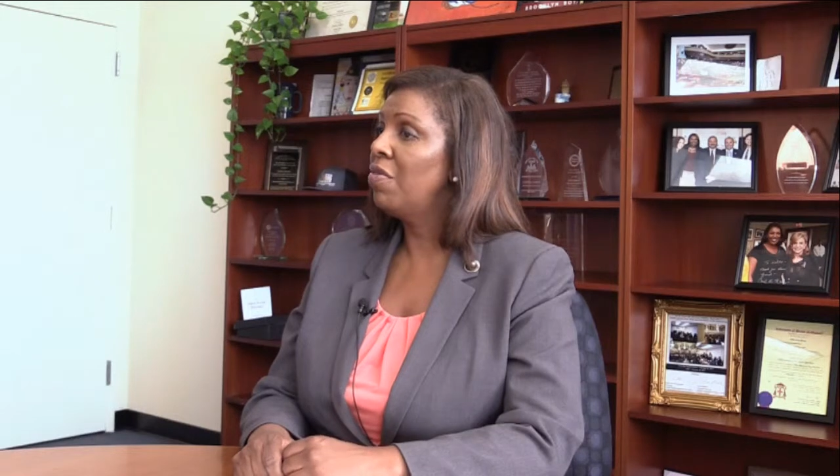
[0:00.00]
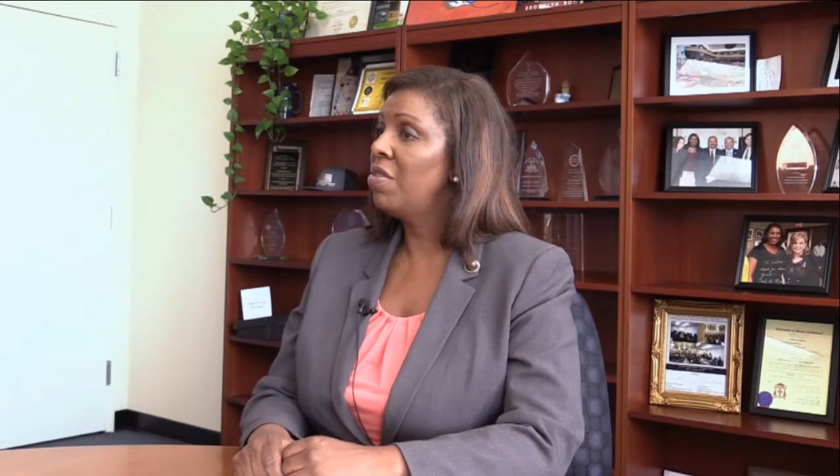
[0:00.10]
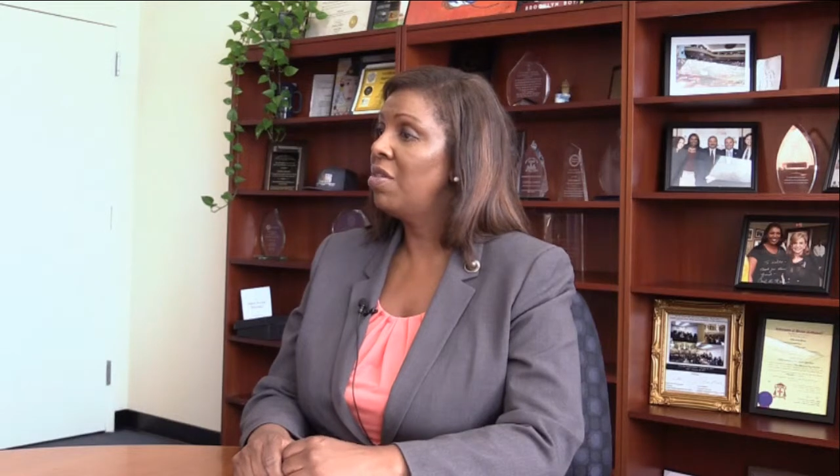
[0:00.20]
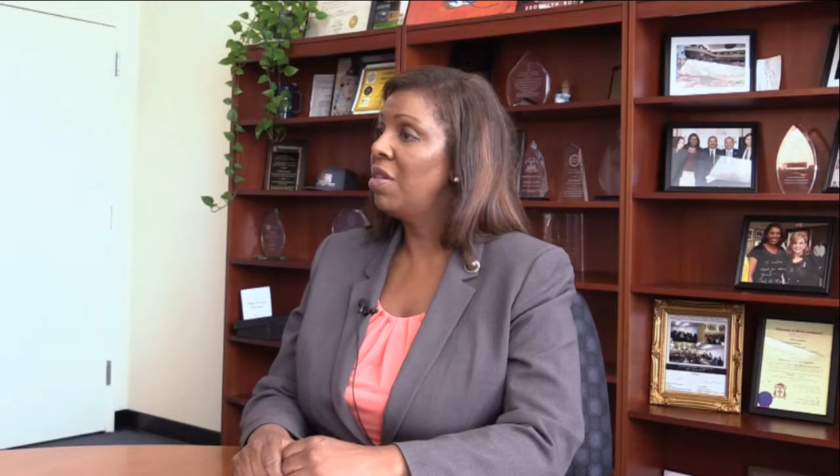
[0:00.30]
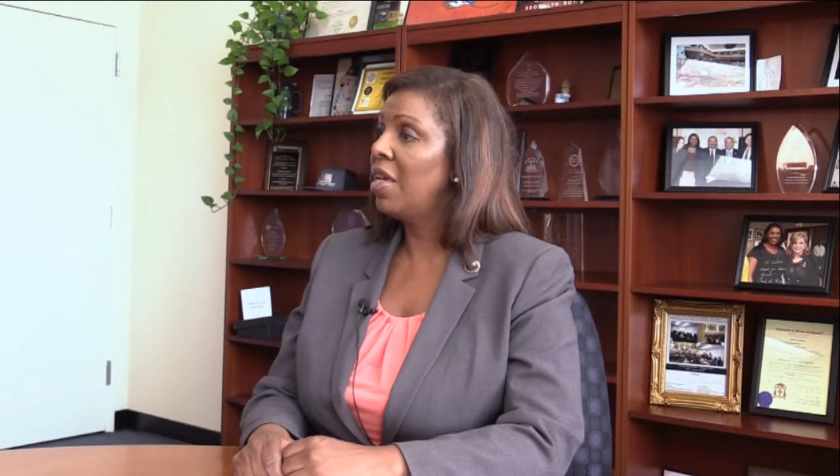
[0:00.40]
of
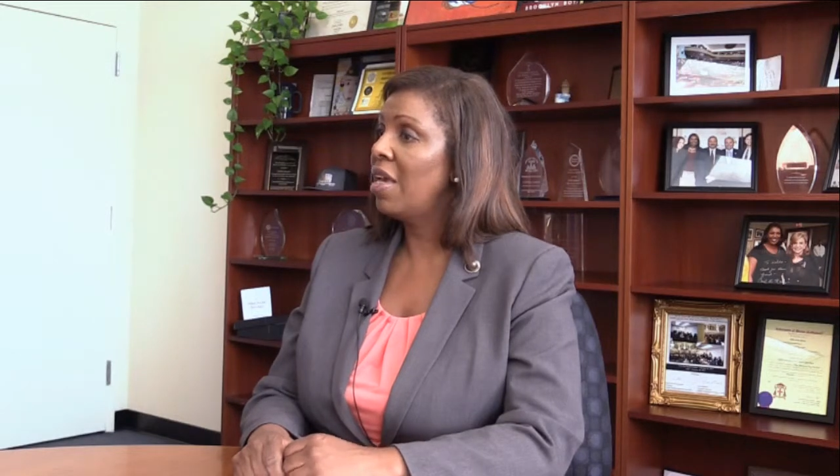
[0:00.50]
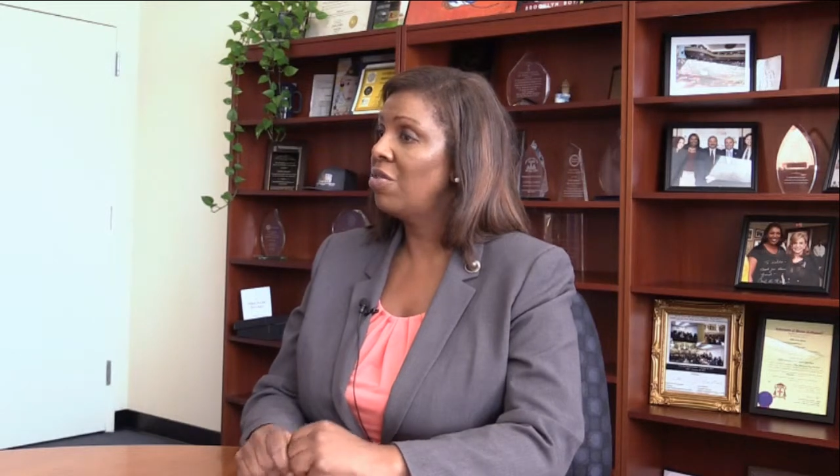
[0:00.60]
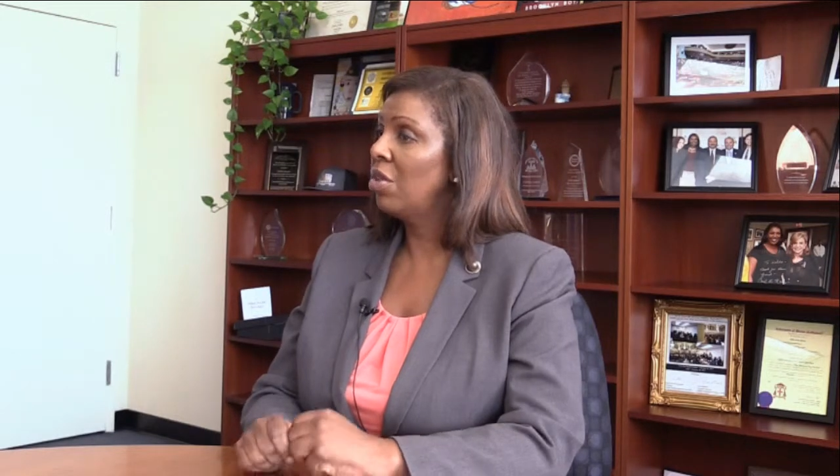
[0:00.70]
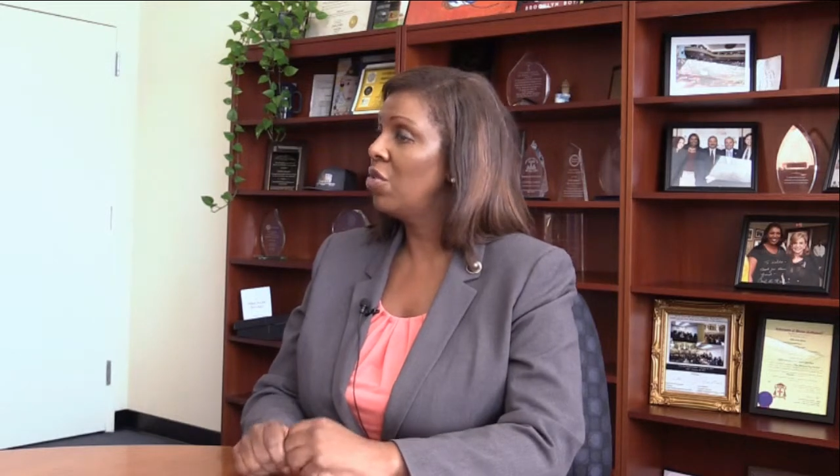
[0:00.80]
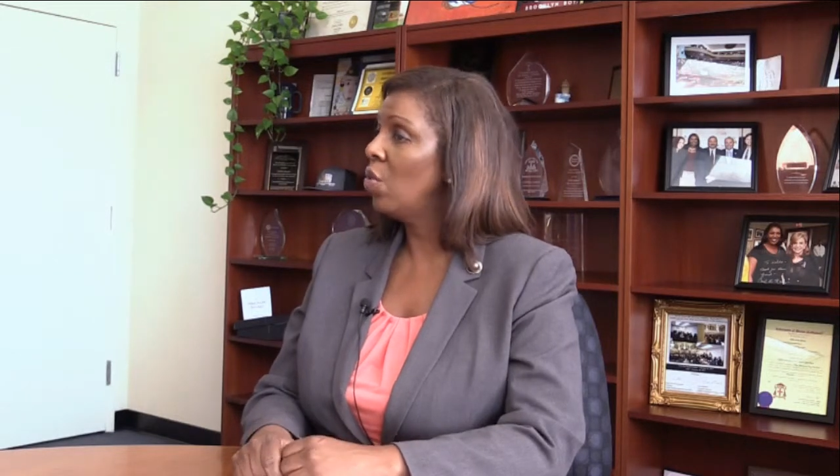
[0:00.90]
the city
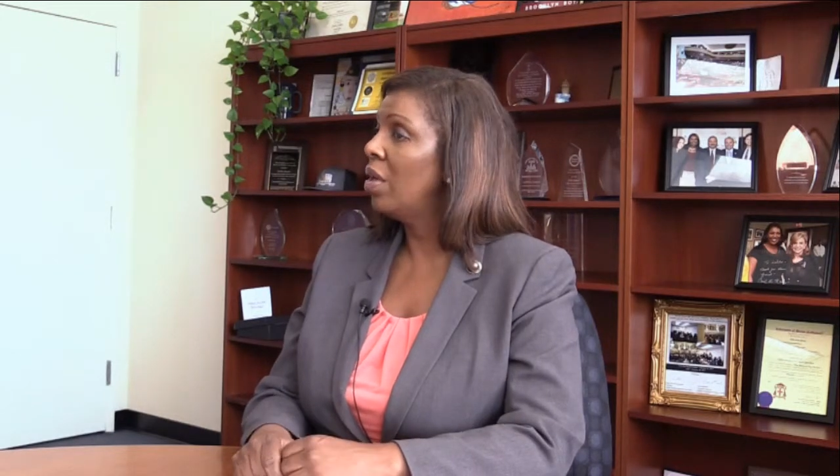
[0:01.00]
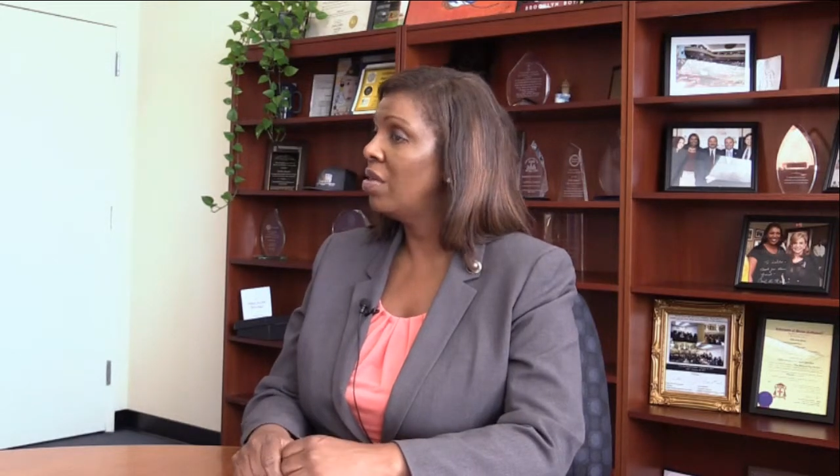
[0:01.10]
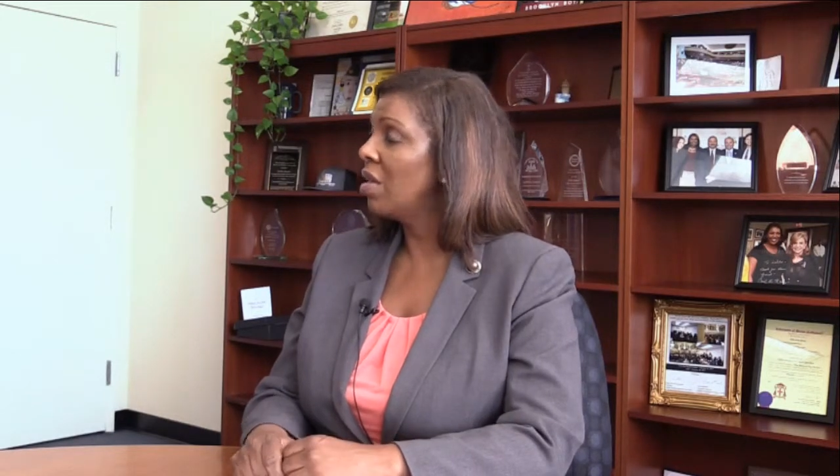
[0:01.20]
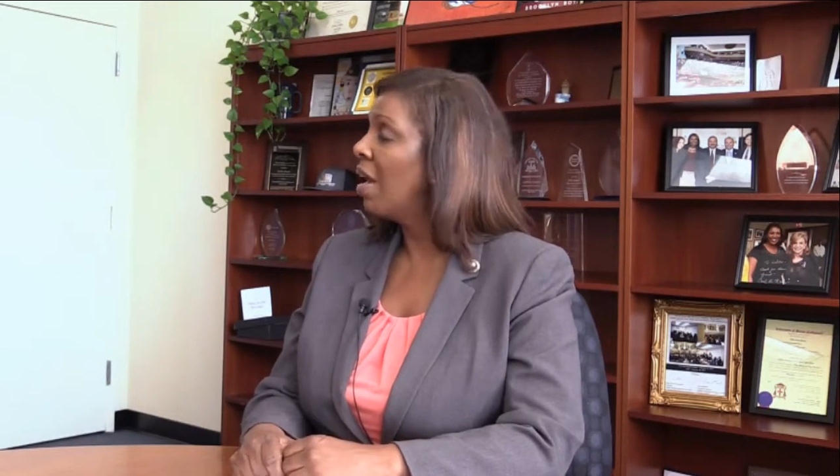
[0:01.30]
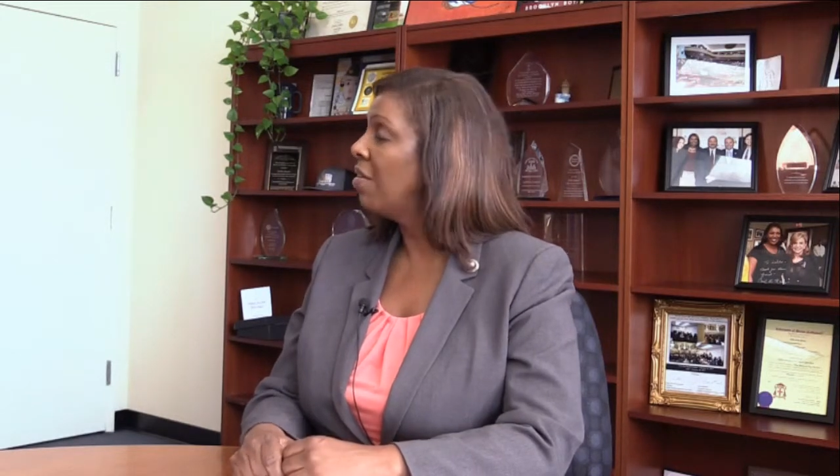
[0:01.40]
council, as well
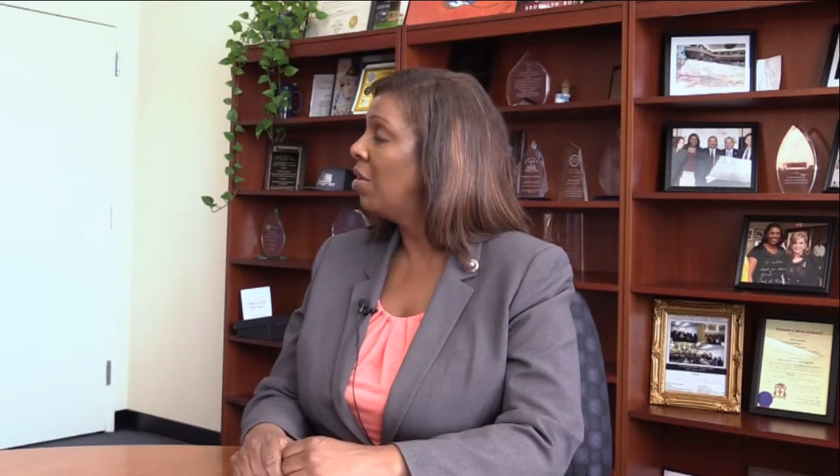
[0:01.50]
as I,